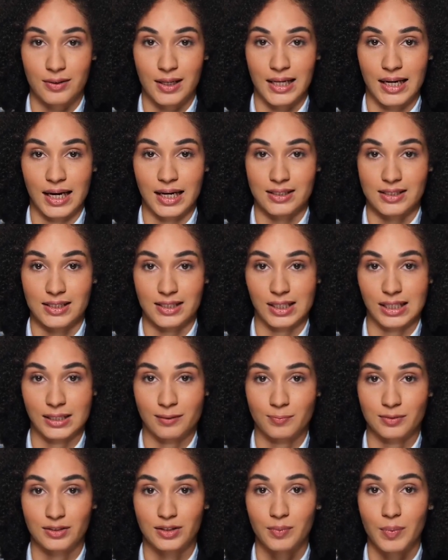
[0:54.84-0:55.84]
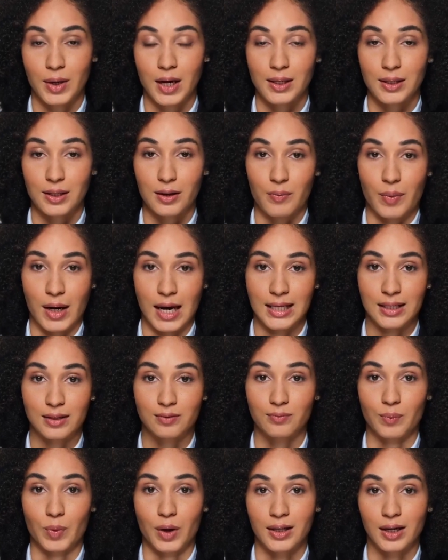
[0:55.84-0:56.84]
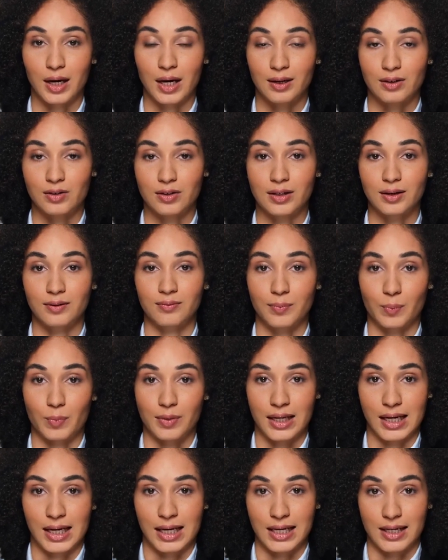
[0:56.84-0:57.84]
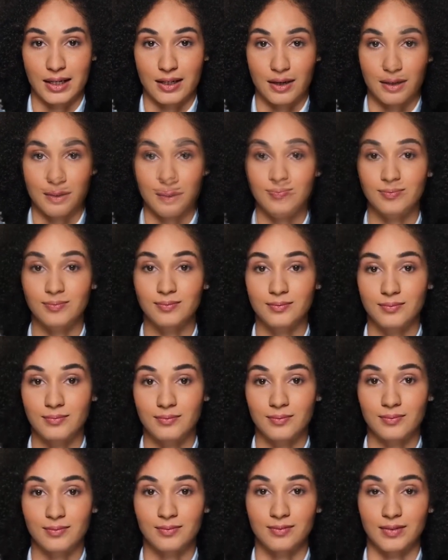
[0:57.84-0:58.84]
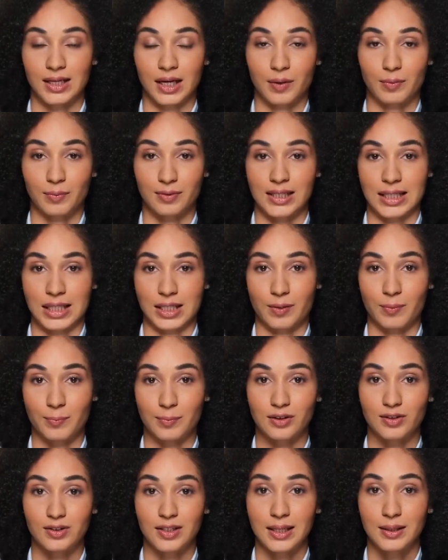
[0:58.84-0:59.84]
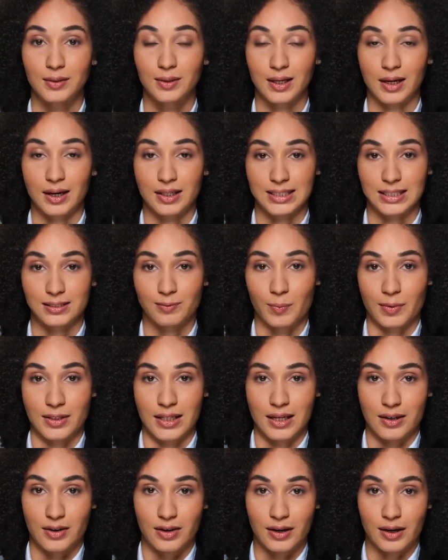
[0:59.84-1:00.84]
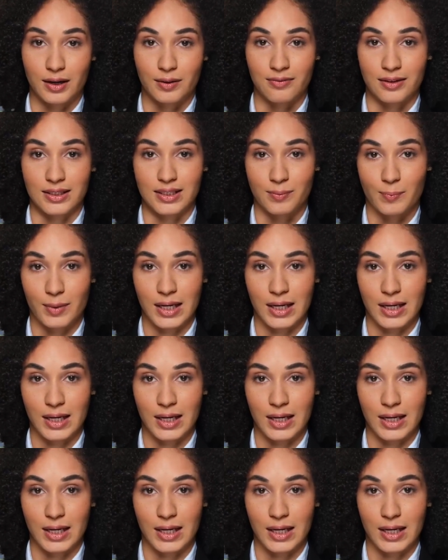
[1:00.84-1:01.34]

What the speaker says: against an average opponent rank of 148. Here is our machine learning prediction of this